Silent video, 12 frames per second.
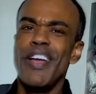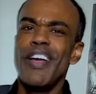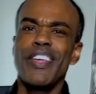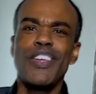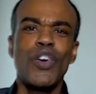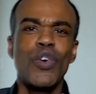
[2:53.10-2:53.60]

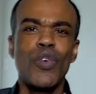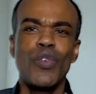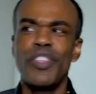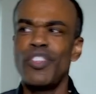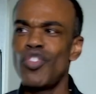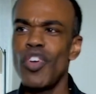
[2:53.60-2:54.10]

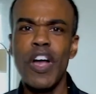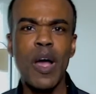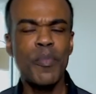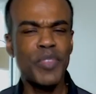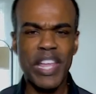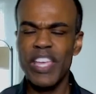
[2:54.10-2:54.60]
the
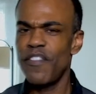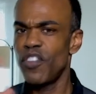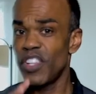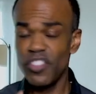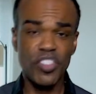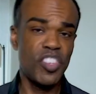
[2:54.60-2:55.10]
drums, like if you
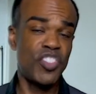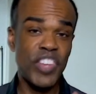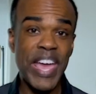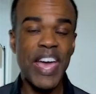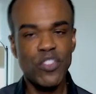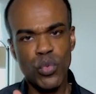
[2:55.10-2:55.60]
listen to
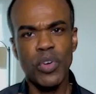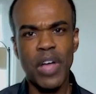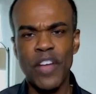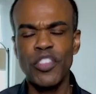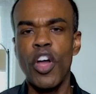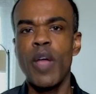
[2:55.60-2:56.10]
jazz, well,
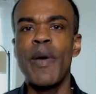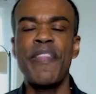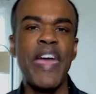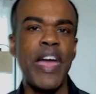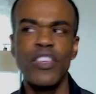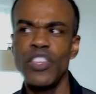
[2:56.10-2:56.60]
I'll talk about
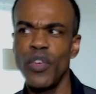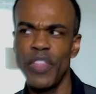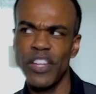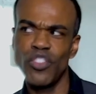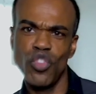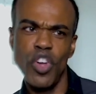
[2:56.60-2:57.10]
that,
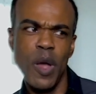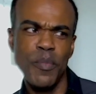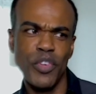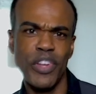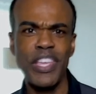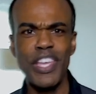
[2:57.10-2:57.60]
like drums
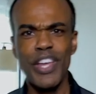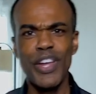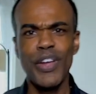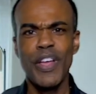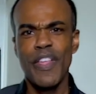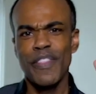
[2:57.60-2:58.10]
are
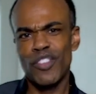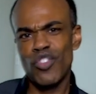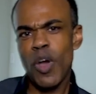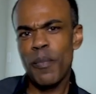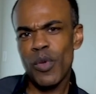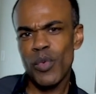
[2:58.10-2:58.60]
here, the
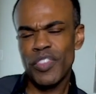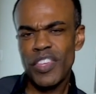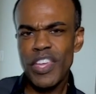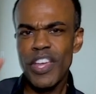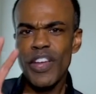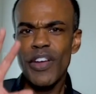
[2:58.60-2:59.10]
trumpet was
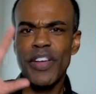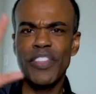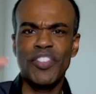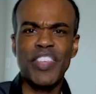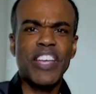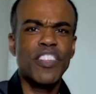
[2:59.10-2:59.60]
here, the
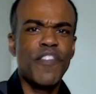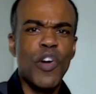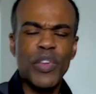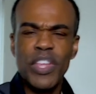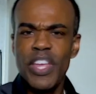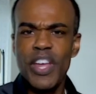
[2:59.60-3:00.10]
saxophone
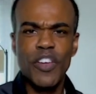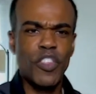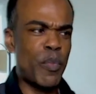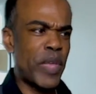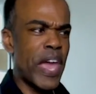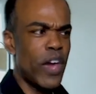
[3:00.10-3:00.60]
here, the
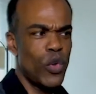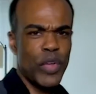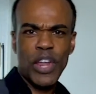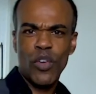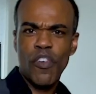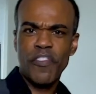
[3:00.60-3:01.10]
piano kind of over